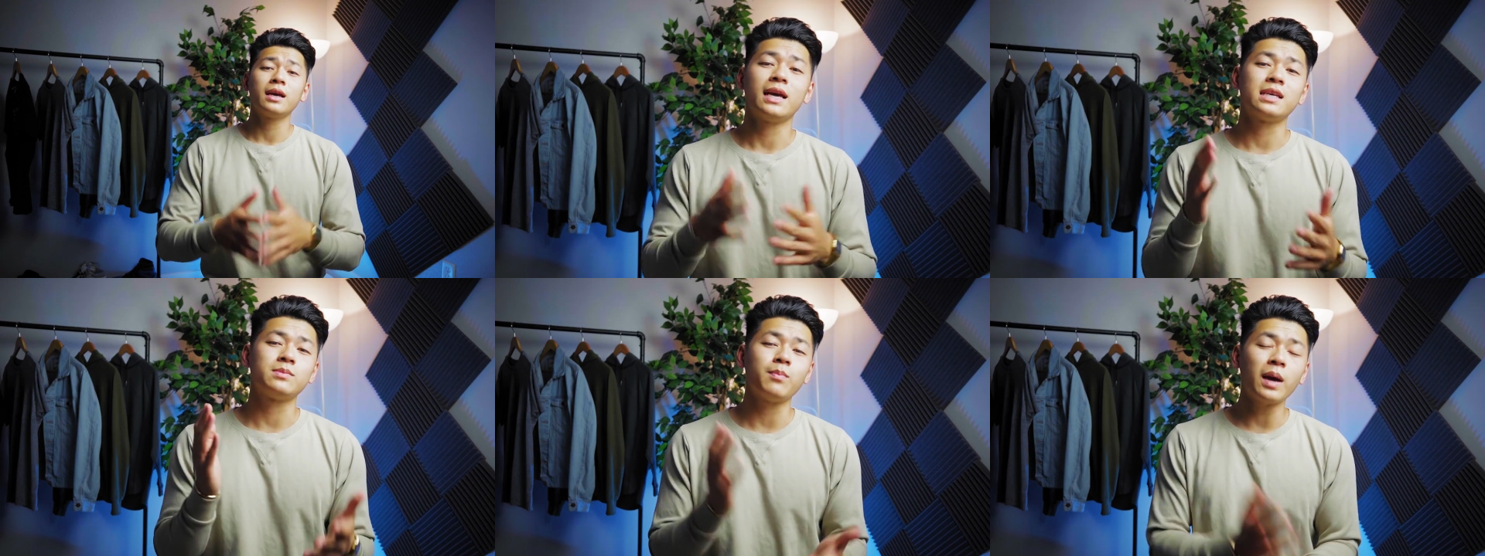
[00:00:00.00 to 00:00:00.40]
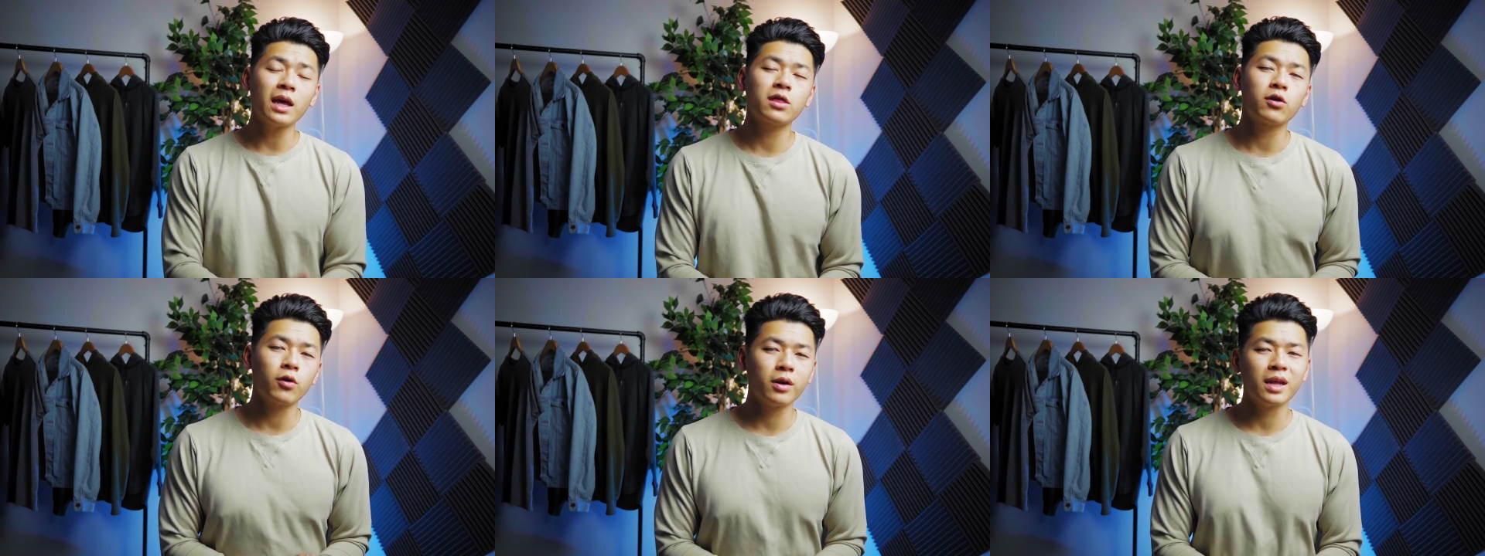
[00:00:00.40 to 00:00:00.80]
is May
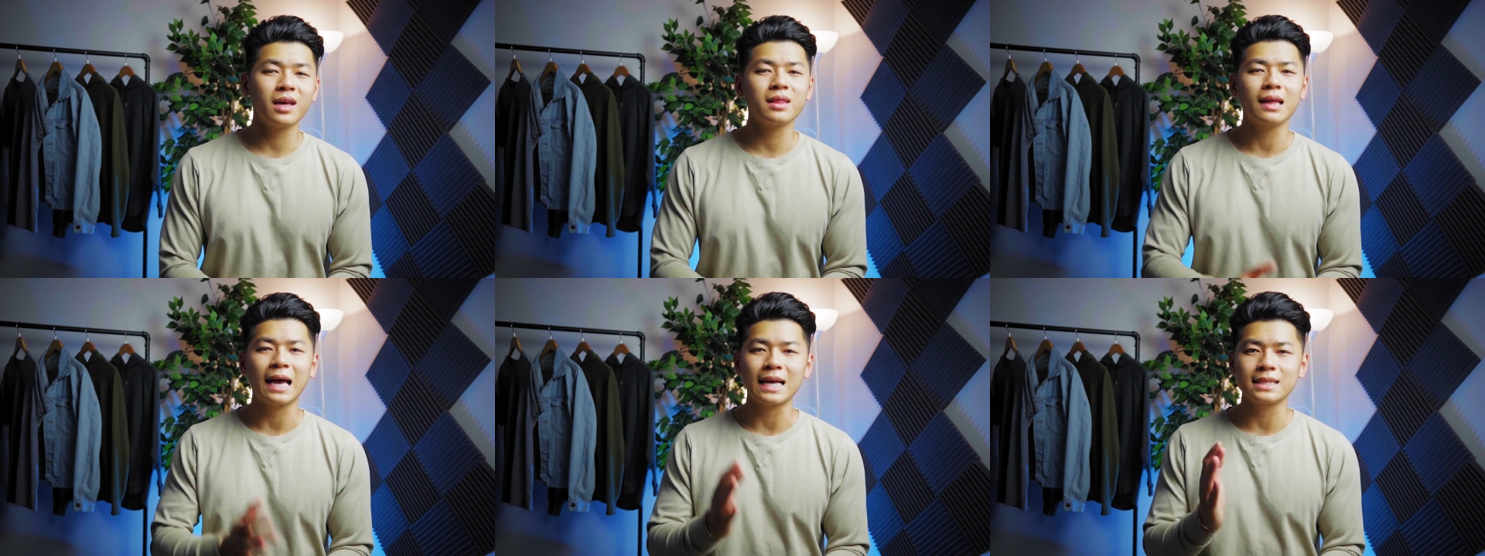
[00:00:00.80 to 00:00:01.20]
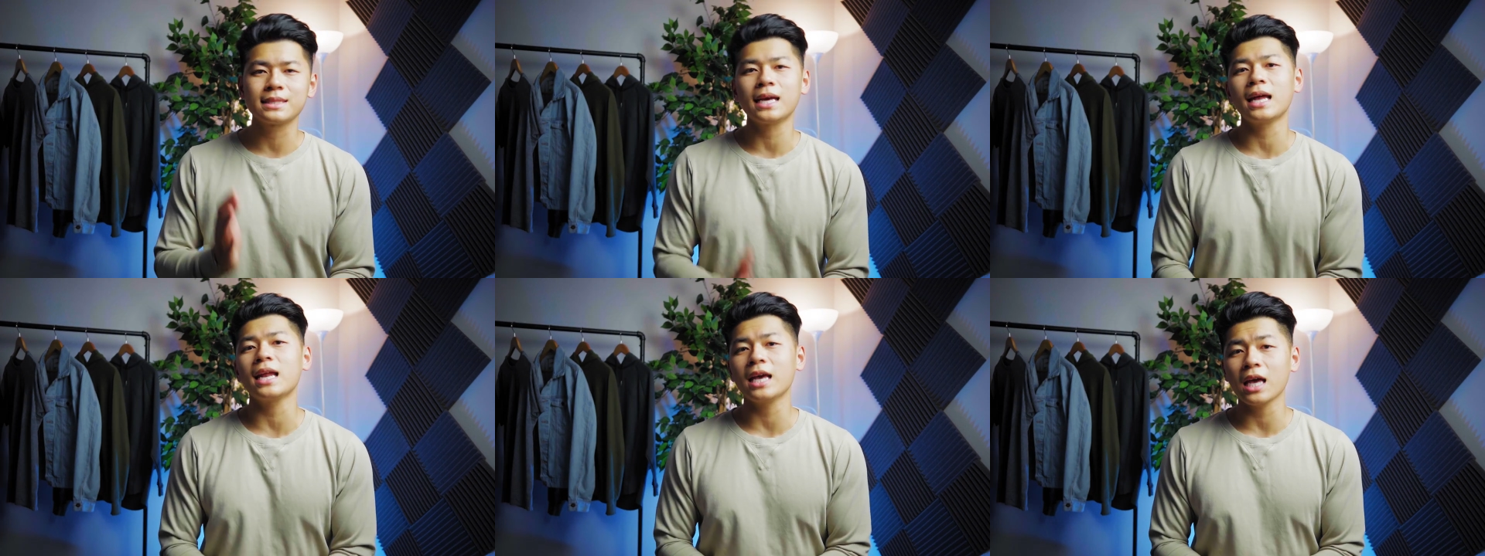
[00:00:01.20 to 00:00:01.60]
thirtieth at
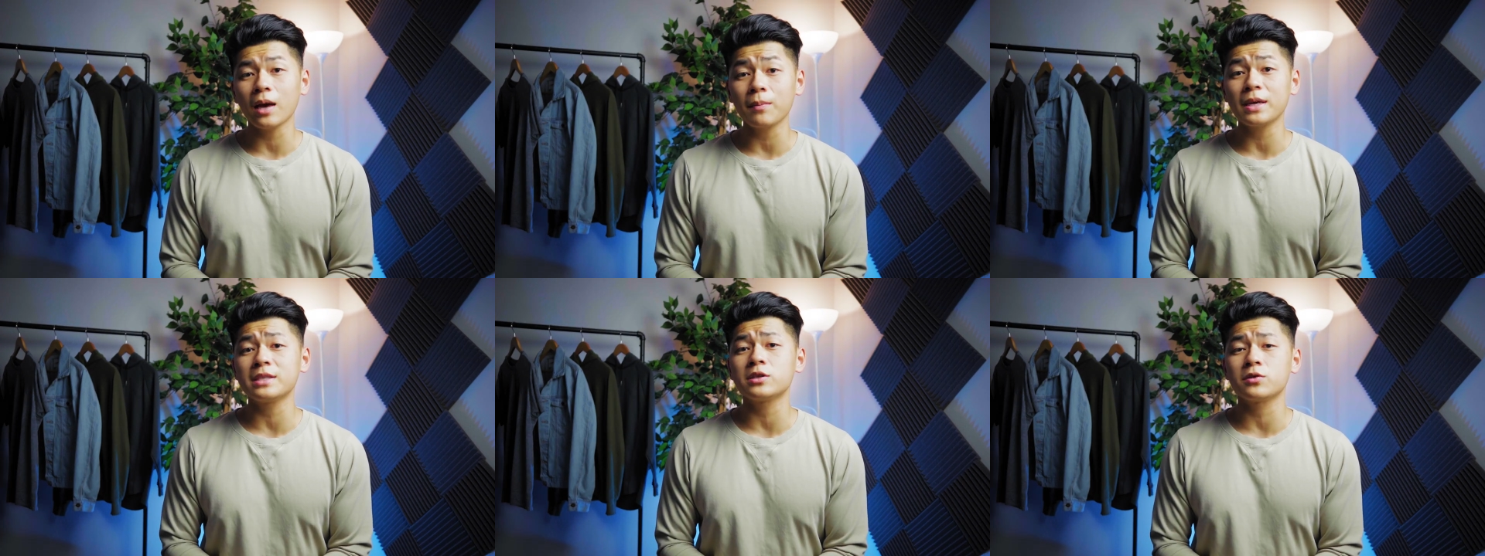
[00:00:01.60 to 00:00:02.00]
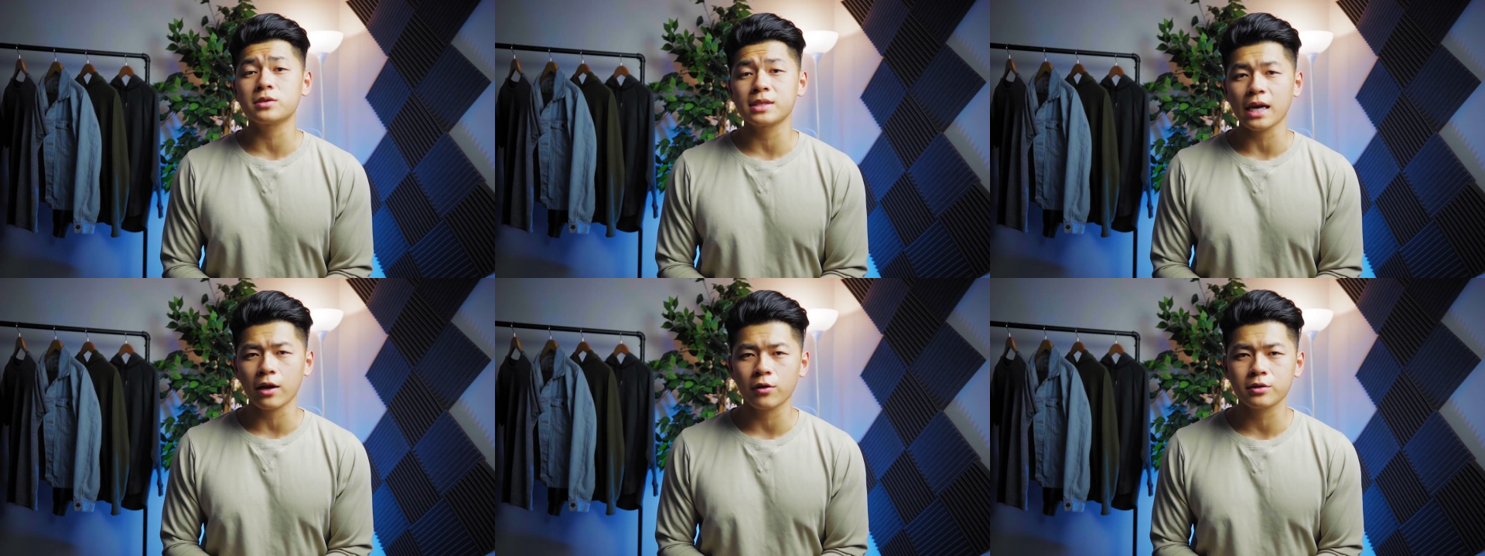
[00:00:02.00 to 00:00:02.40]
ten A M Eastern
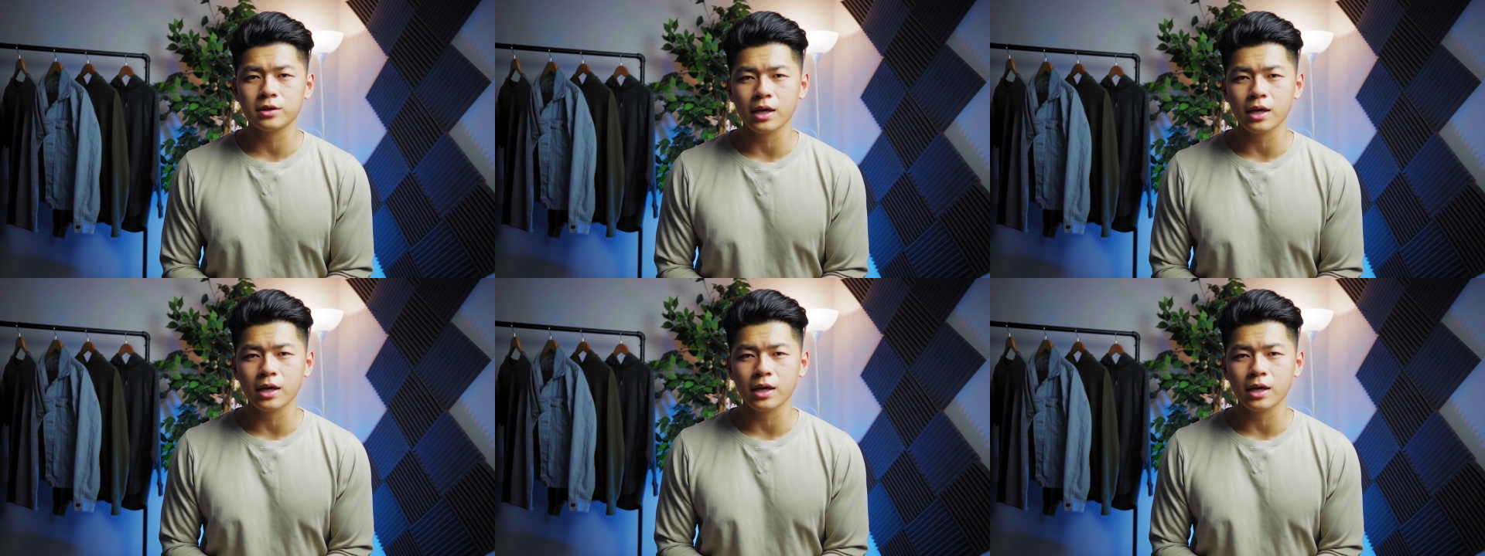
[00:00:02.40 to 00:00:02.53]
Standard